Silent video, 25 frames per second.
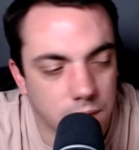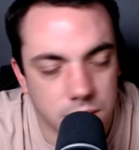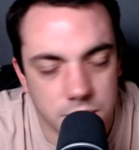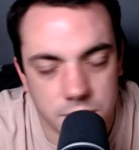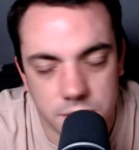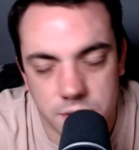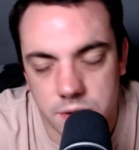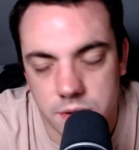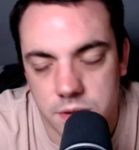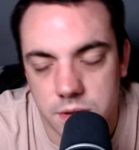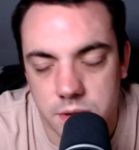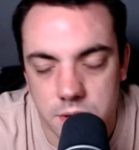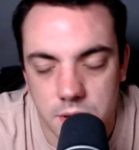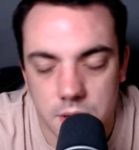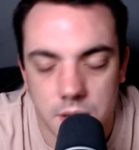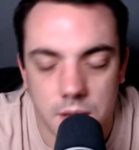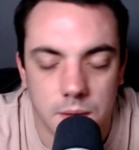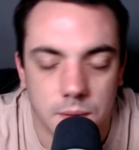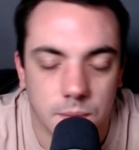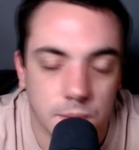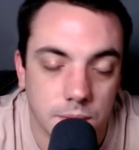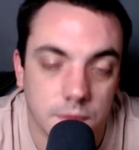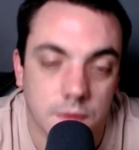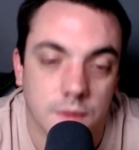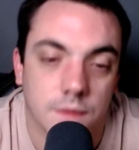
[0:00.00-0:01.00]

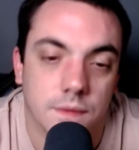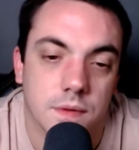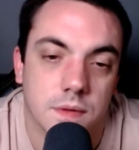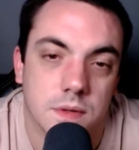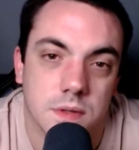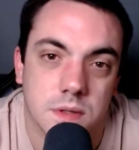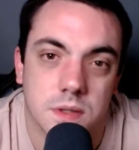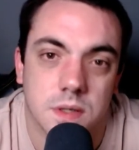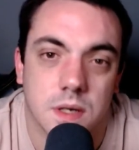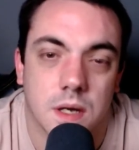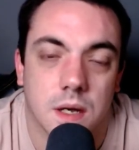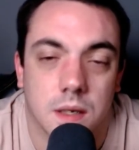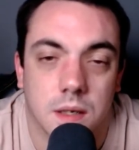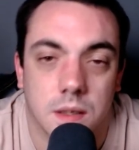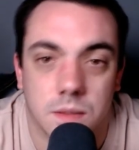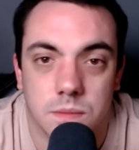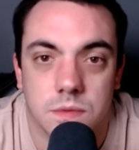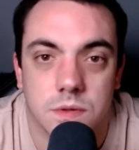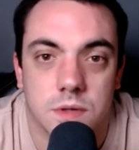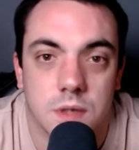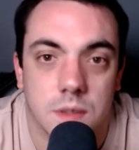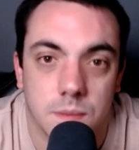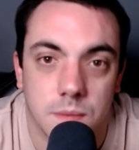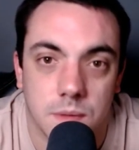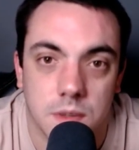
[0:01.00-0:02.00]
shit, we've got the same
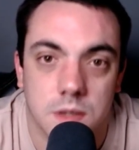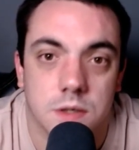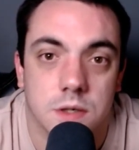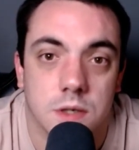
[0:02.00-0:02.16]
Jimmy